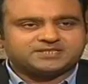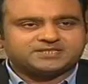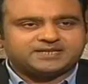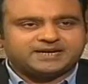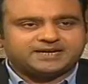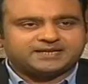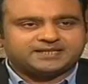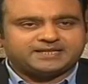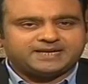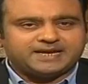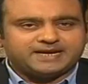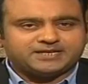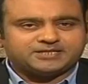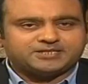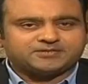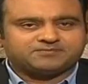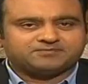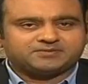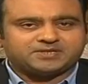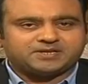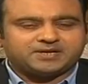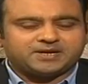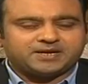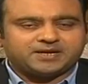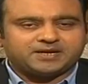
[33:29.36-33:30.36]
at the end of
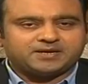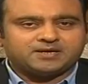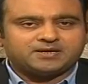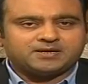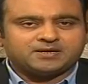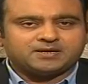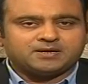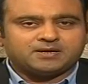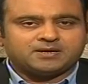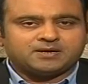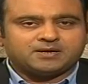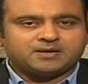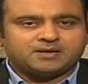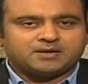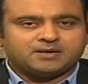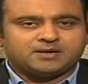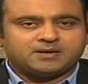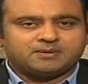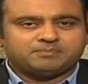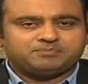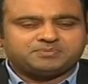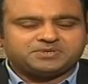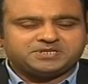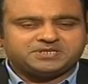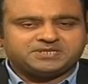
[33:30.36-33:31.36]
the day,
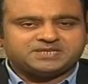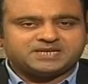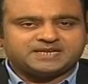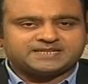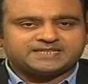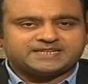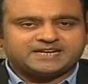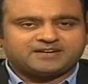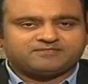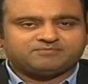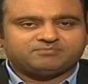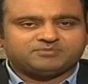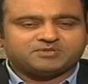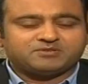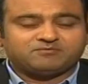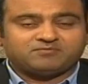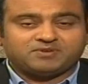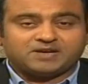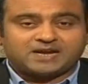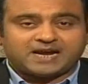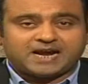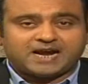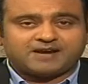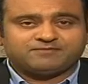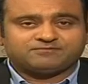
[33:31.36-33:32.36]
PTI government
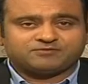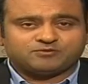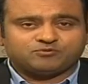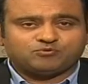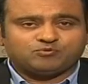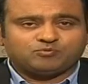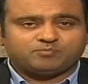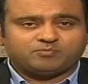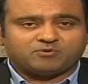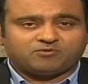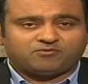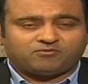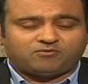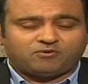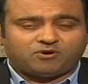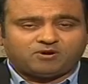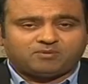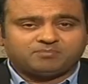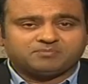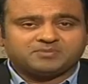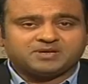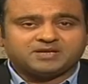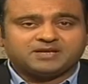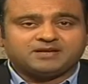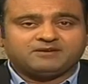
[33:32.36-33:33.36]
will have to
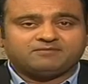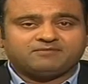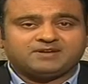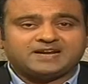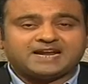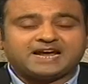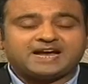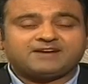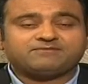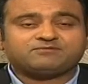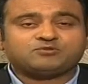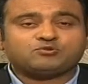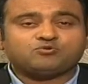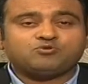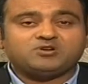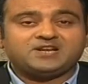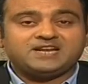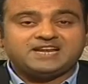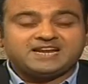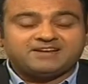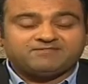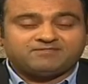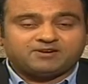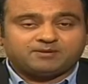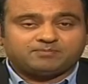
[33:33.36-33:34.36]
perform, will have to
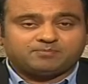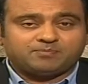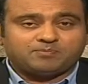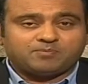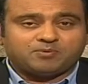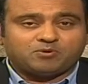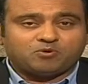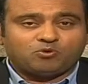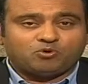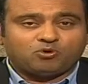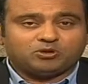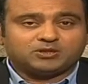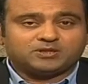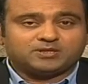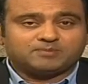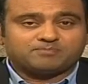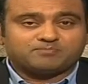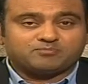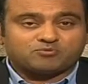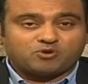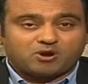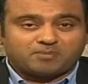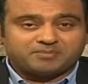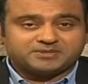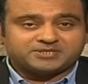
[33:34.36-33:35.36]
live up all the
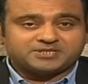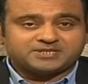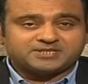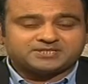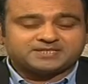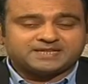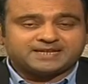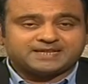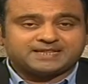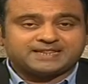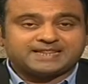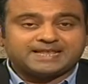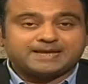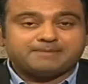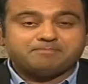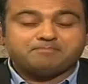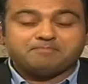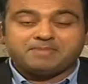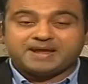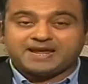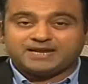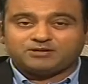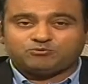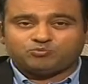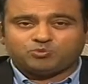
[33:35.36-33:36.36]
promises that they
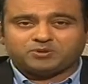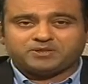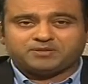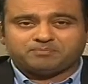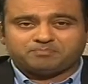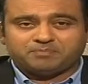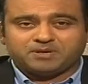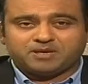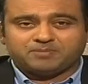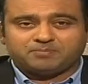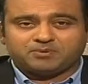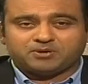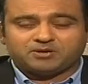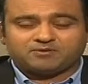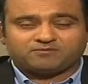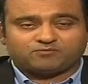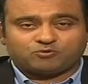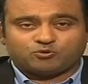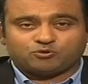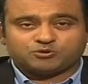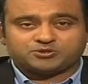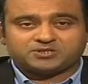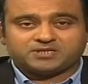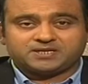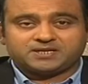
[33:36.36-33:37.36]
made with the people. Of
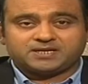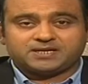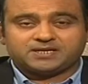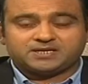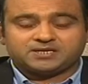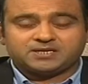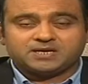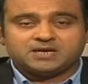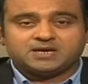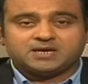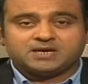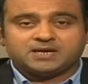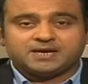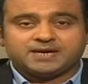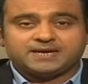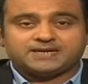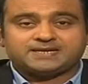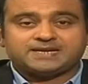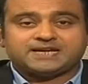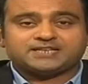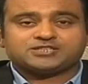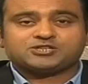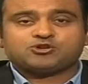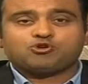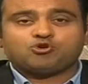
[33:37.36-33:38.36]
course, that it
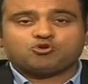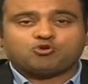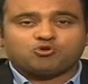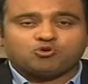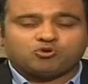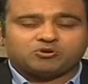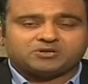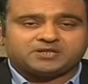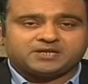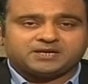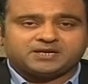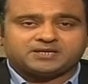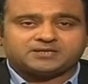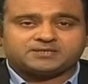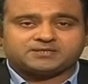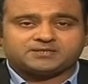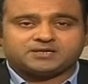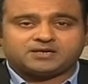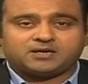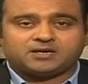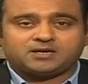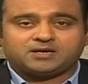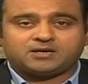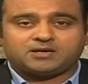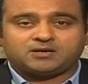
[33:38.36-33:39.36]
does look good that
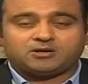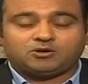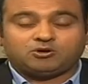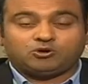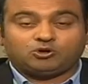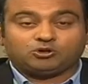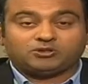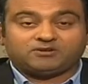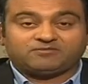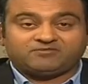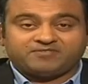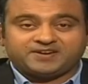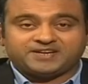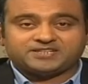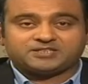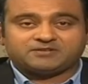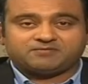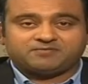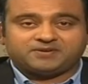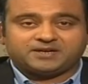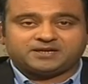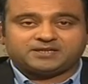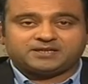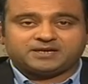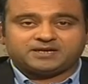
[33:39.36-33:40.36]
on the face
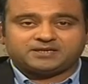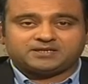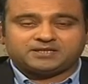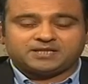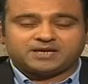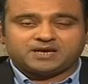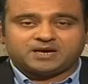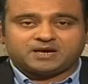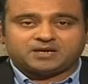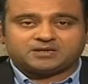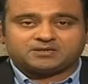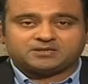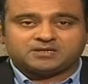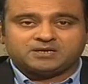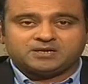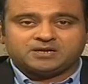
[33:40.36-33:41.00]
of it that they are